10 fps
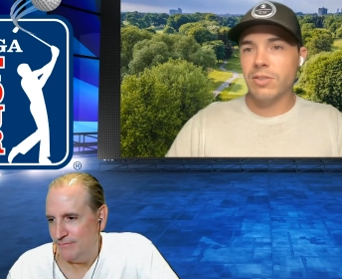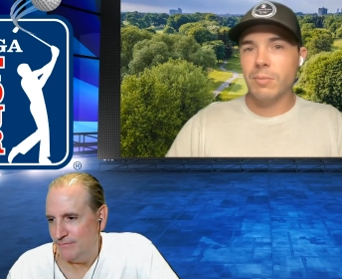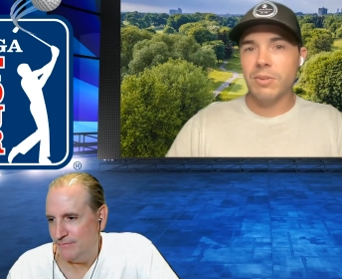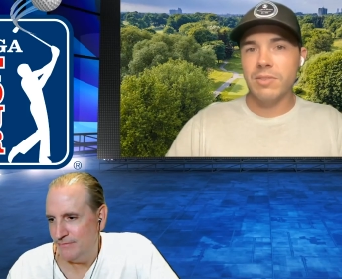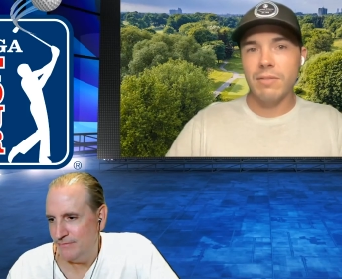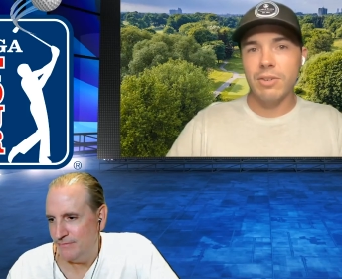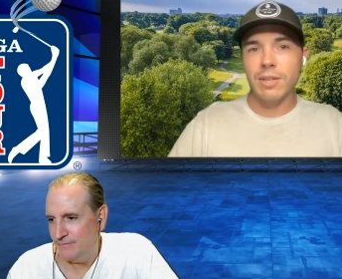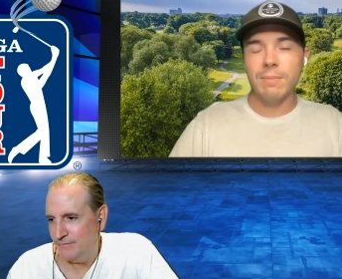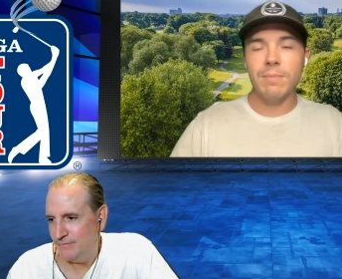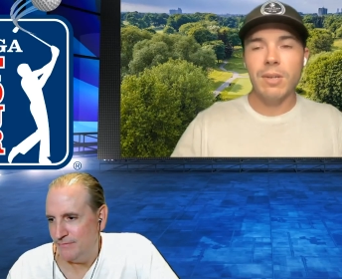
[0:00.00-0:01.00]
Speaker 1: numbers
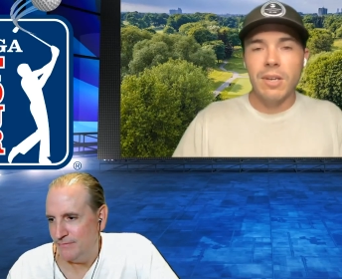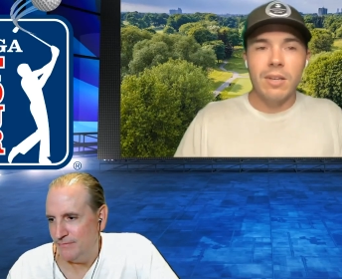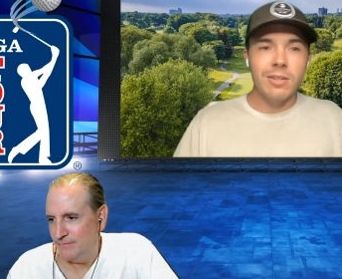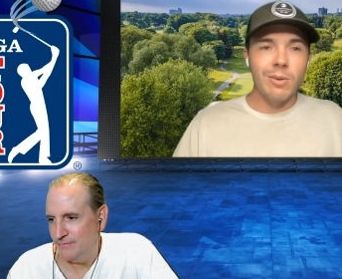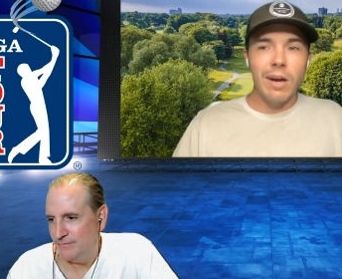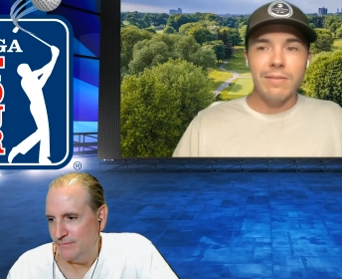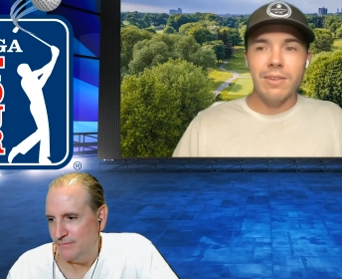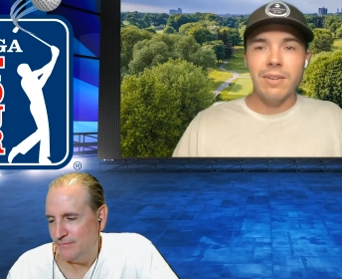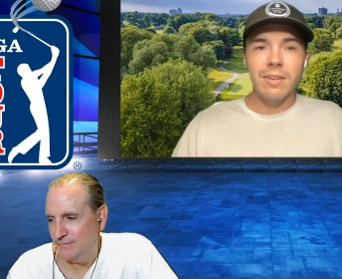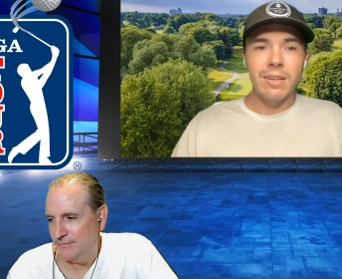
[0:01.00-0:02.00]
every so
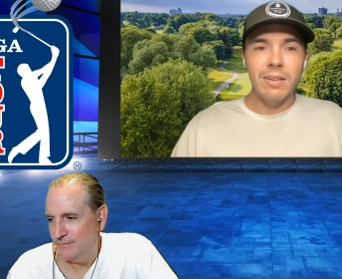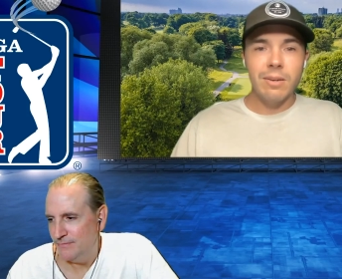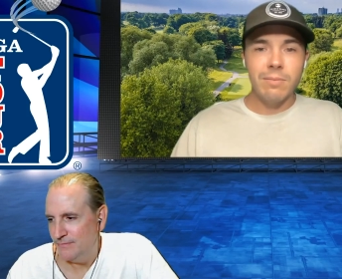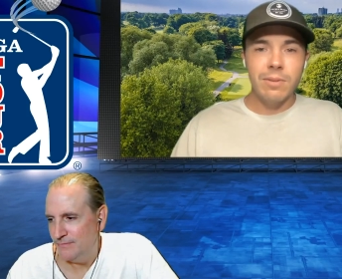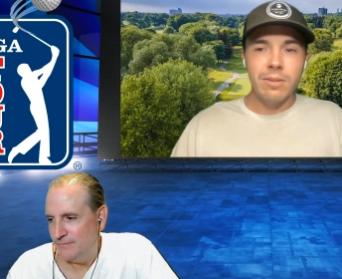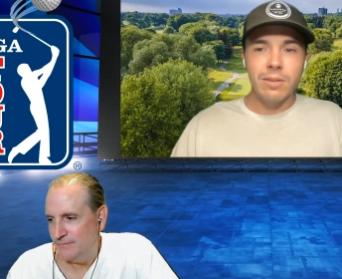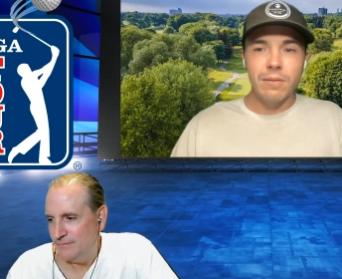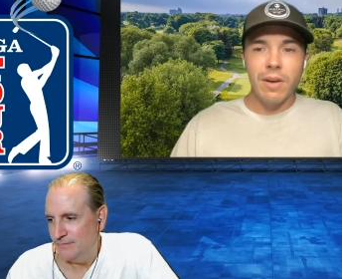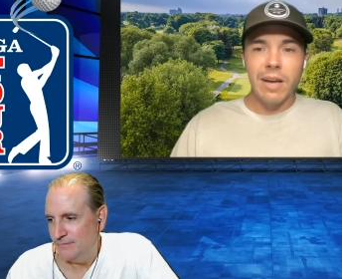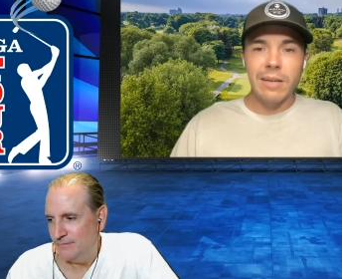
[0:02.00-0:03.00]
often, and you'll you'll, you'll
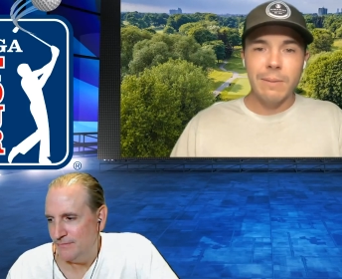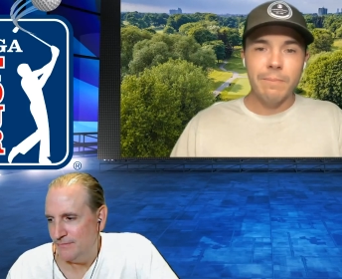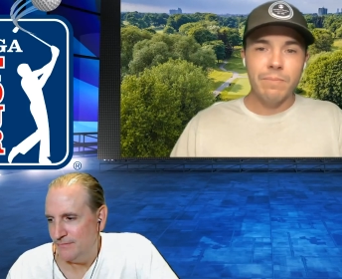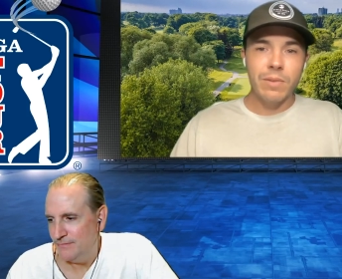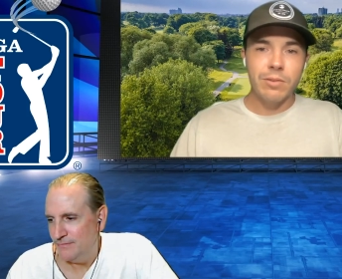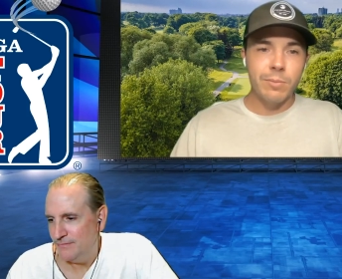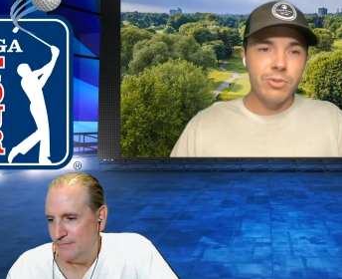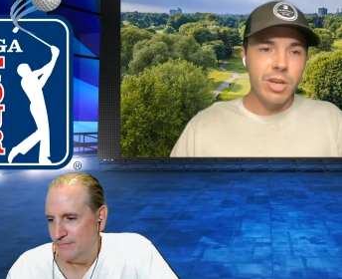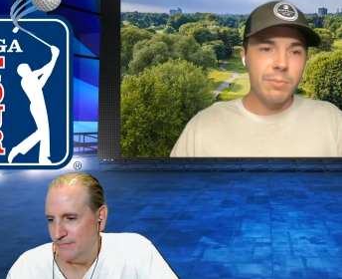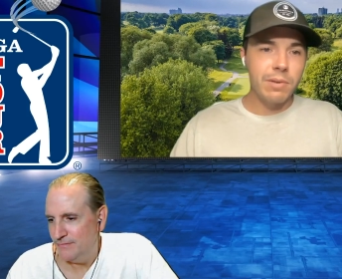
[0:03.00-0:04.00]
find some
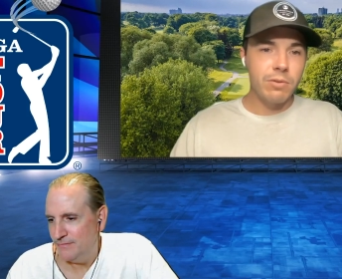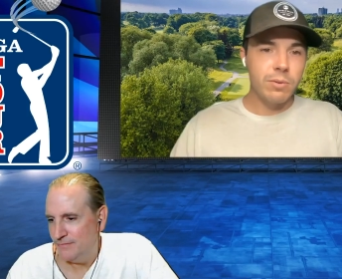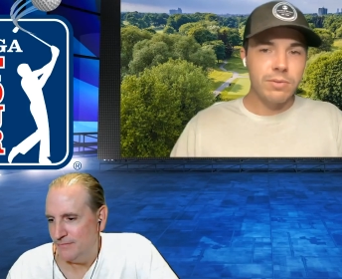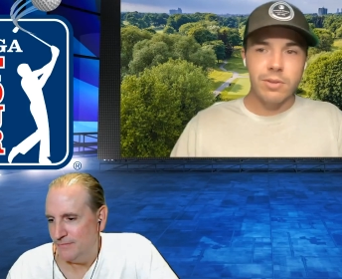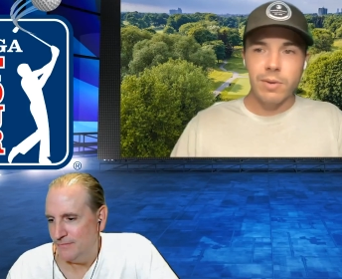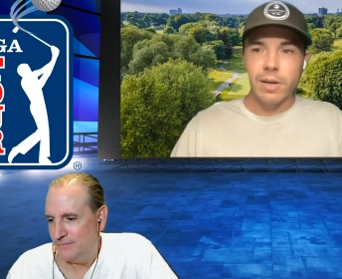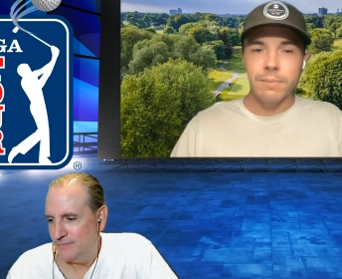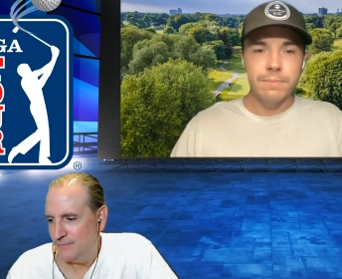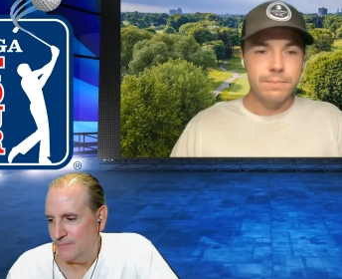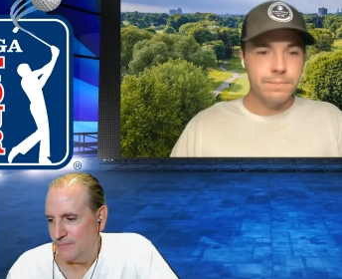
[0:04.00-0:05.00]
gems every once in a while.
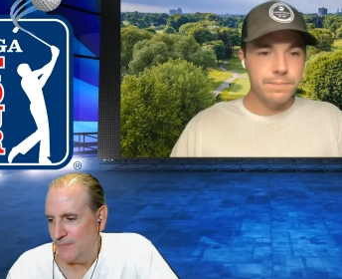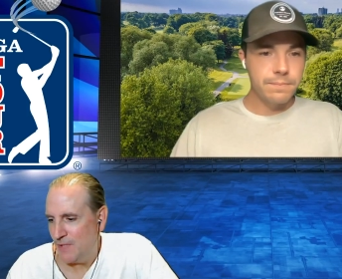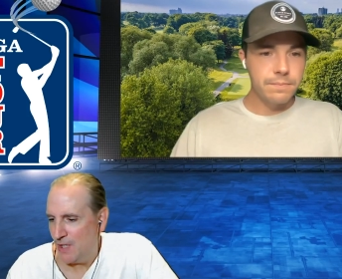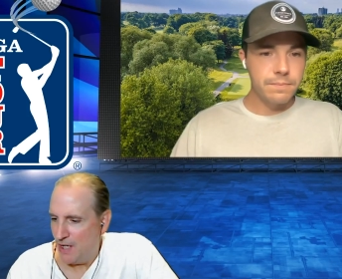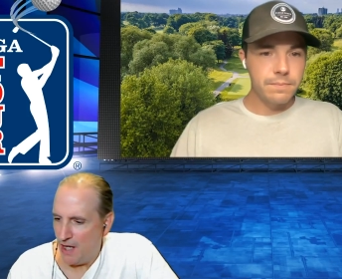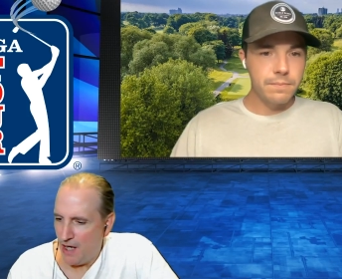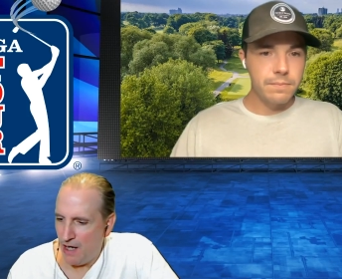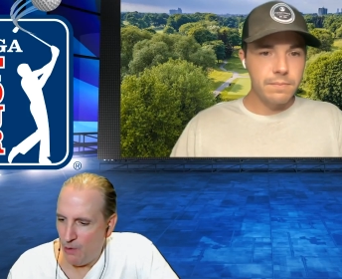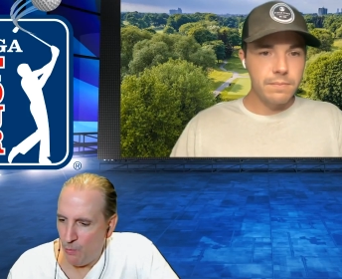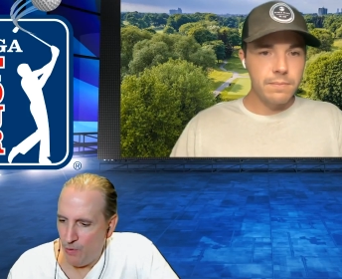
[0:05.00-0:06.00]

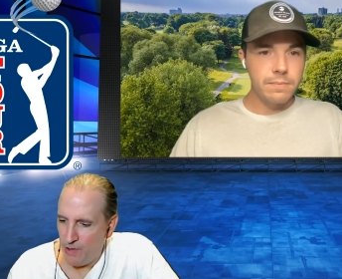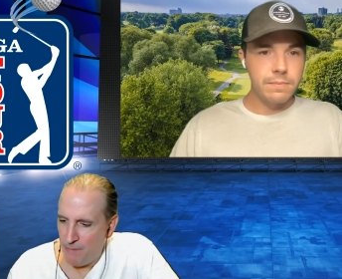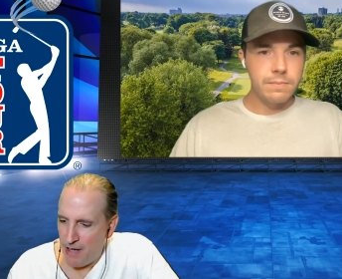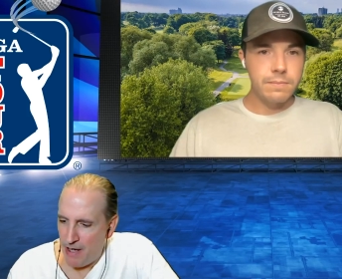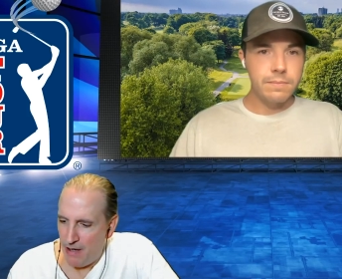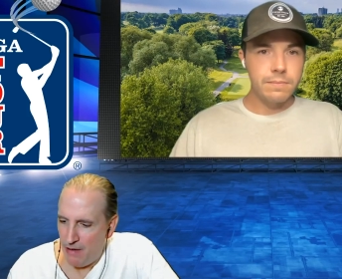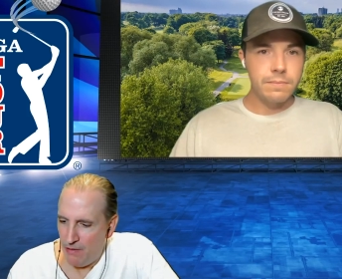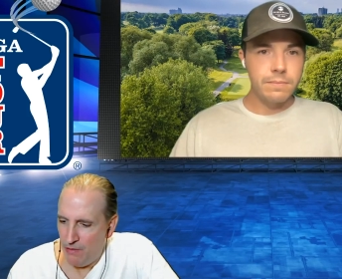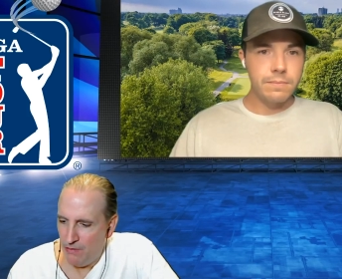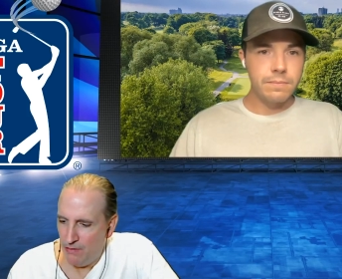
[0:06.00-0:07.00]
Speaker 2: Uh, what
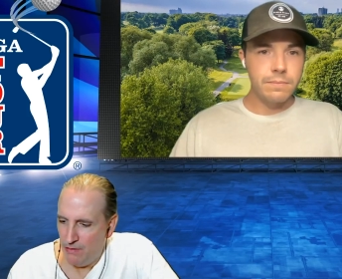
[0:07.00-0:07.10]
about